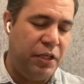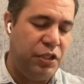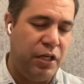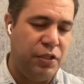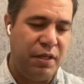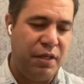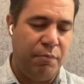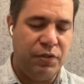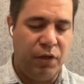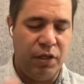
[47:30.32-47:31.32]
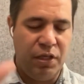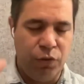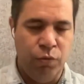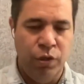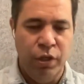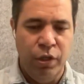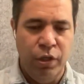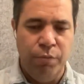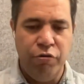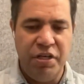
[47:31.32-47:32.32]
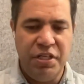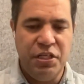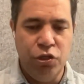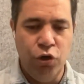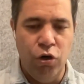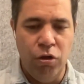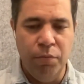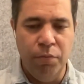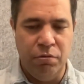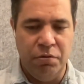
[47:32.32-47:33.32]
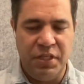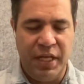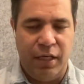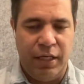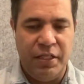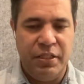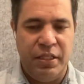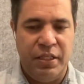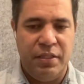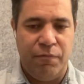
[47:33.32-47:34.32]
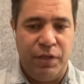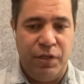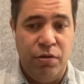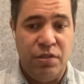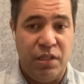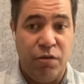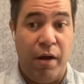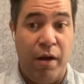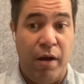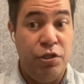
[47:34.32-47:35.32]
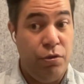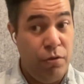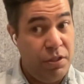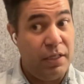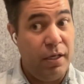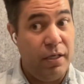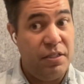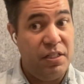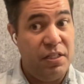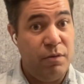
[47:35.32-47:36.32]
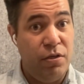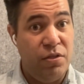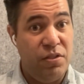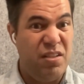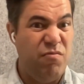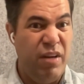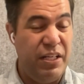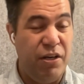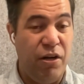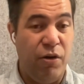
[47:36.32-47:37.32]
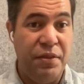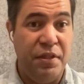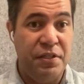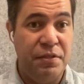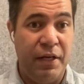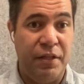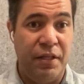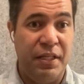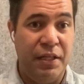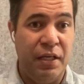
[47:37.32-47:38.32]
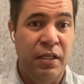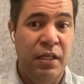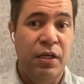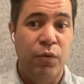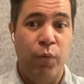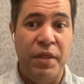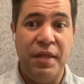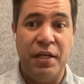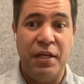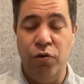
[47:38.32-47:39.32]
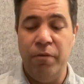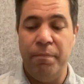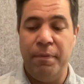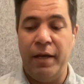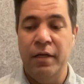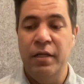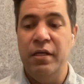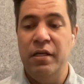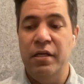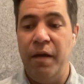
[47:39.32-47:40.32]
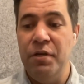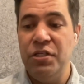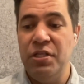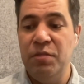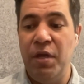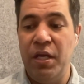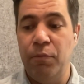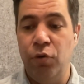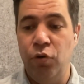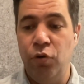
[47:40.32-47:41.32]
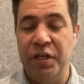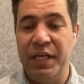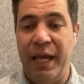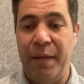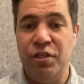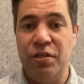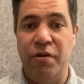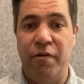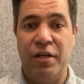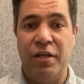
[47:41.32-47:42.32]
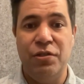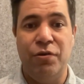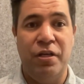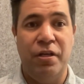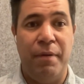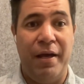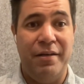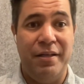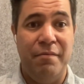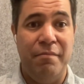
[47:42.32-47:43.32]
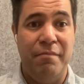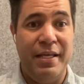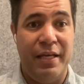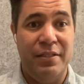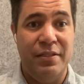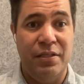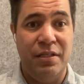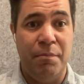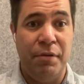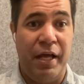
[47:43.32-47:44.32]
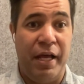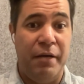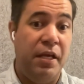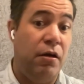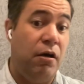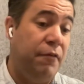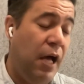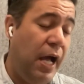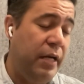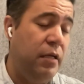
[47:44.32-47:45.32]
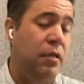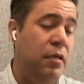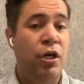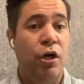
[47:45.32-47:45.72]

exchange or something. So it's all pretty normal technologies that we use, and quite mature technologies we use. There's really not one that's better than the other. When they talk about emissions being more than captured, they're actually talking about, in many cases, the plant being offline,